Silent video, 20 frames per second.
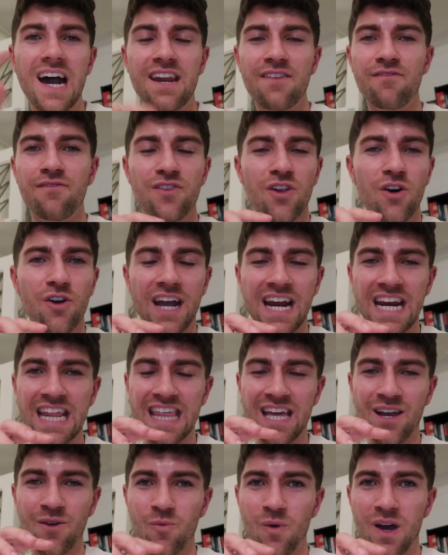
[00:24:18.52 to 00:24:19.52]
I didn't vlog
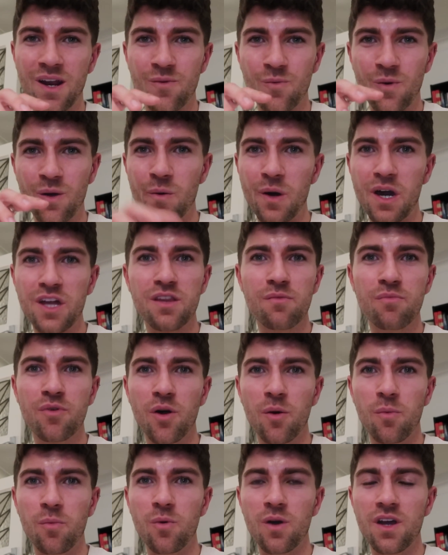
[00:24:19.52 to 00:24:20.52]
anything when we were at the
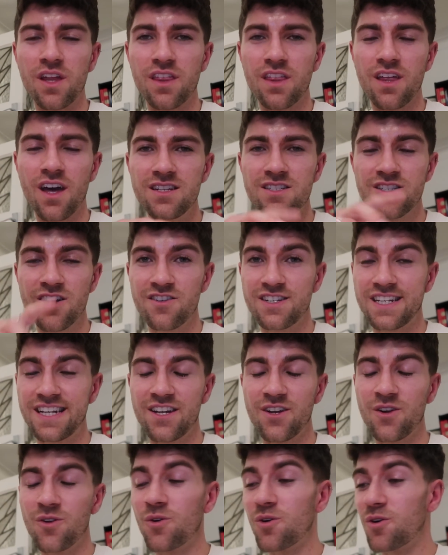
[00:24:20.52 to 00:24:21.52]
pub with Zara's
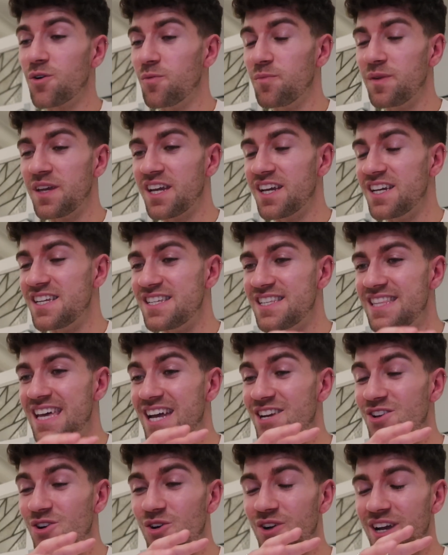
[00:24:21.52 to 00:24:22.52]
aunt and uncle because
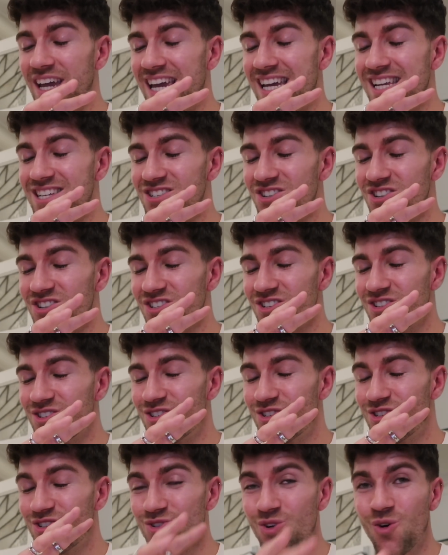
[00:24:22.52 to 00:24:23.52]
their dog is just
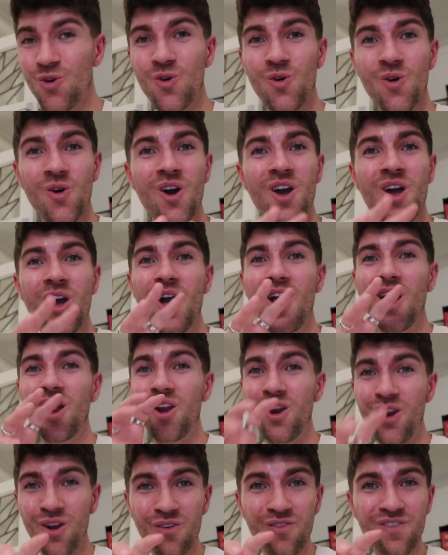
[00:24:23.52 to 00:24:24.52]
so
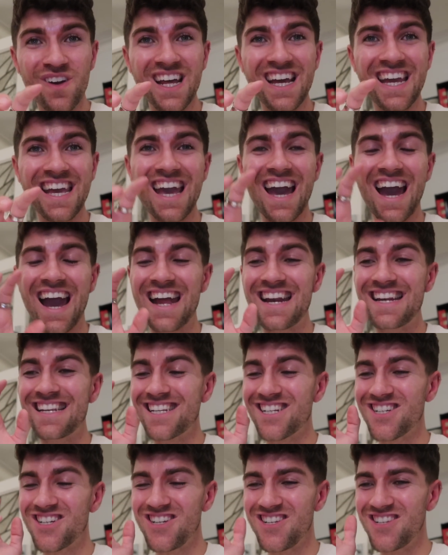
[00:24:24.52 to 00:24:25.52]
lovely, and
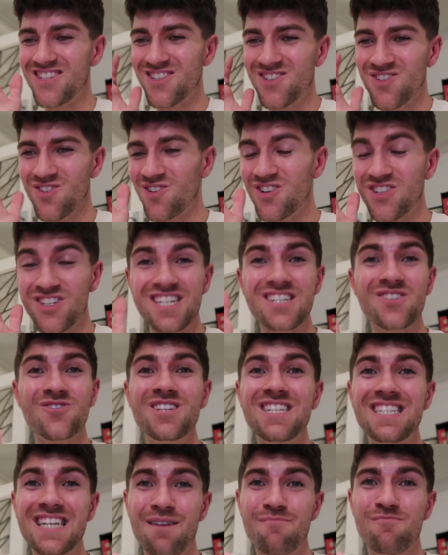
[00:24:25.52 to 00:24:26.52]
she's
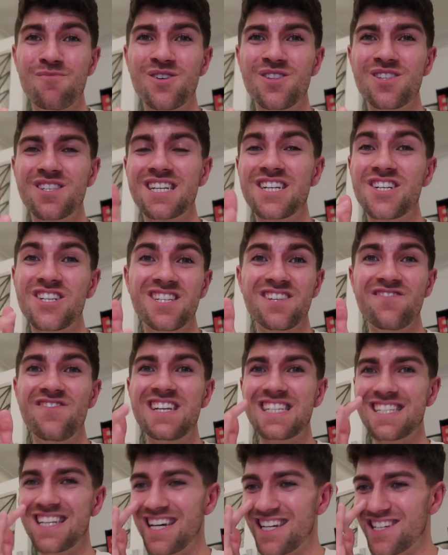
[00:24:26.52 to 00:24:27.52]
only 10 months and she's a
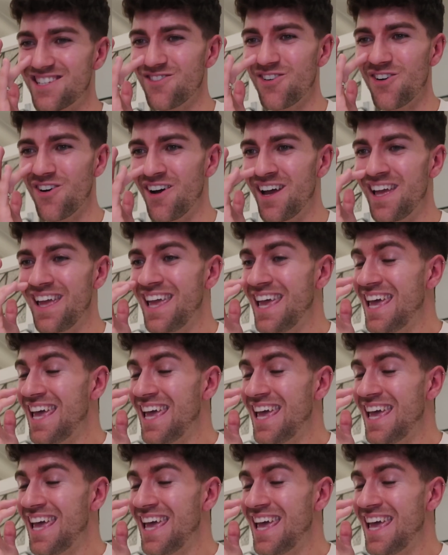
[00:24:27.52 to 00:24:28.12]
Bizzler, so